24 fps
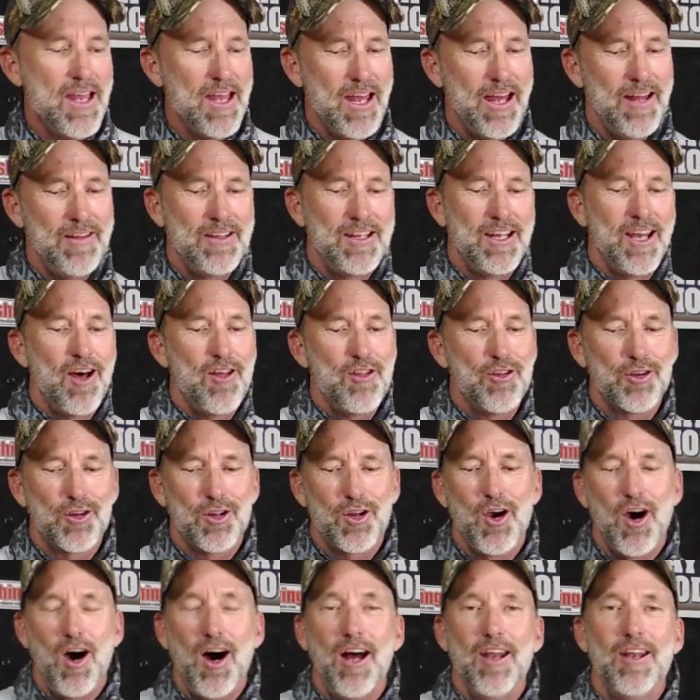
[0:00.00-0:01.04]
and the other
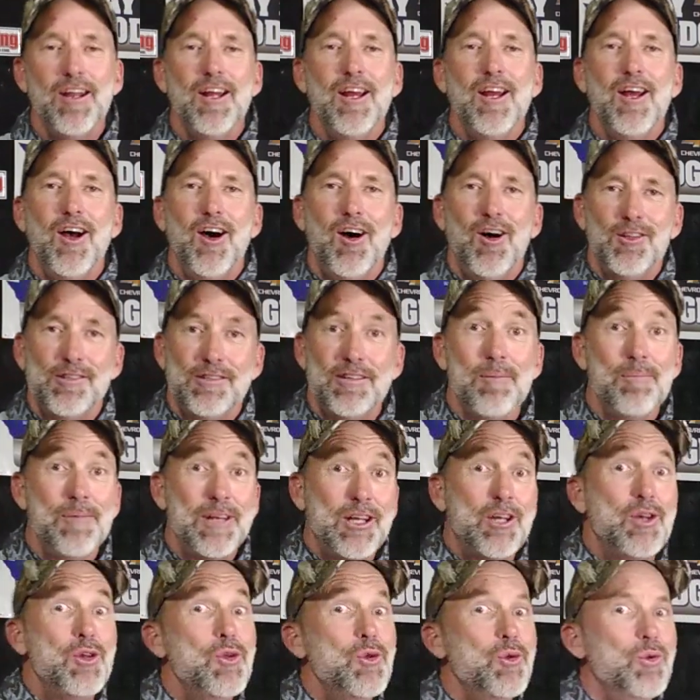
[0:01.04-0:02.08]
caught on
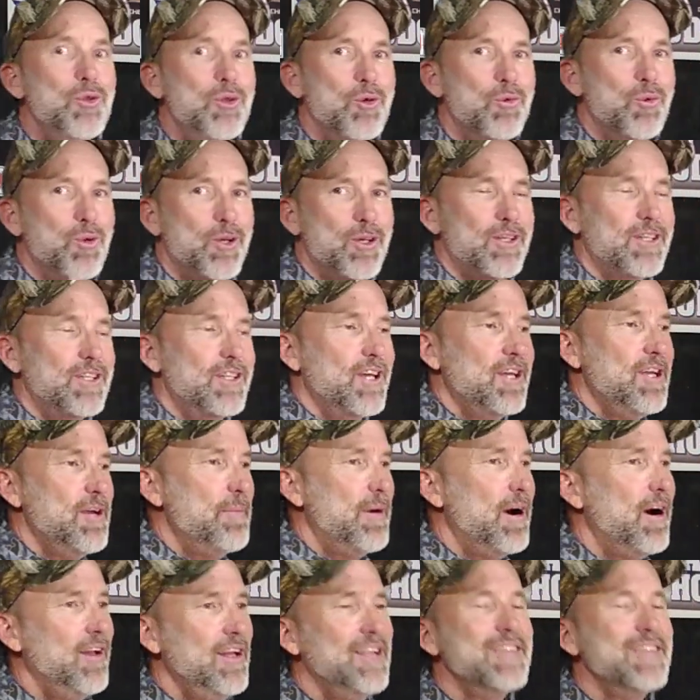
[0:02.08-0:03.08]
something new that we're going to tell you about.